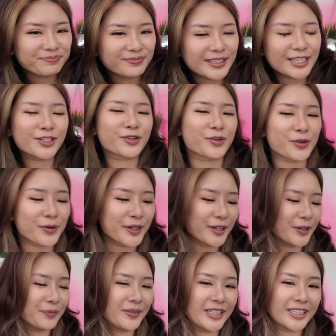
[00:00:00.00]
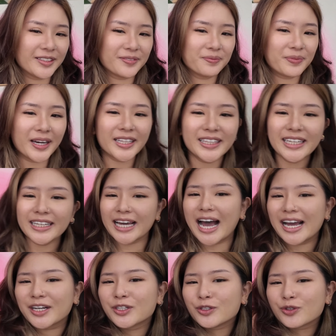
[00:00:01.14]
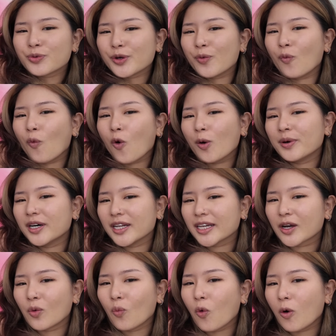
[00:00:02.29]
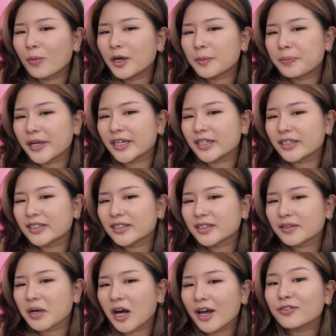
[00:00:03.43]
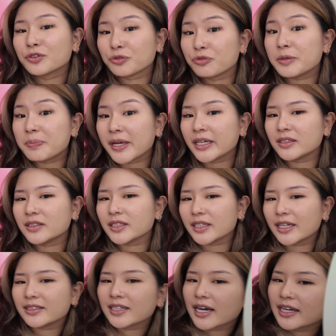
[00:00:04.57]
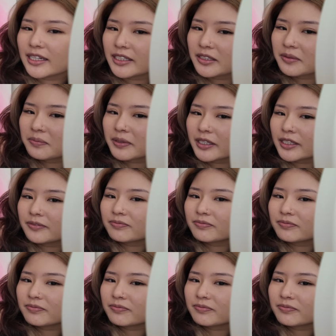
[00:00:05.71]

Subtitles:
it's growing on me. But I think I could do it warmer, like a warmer pink. I'll have to repaint it entirely, but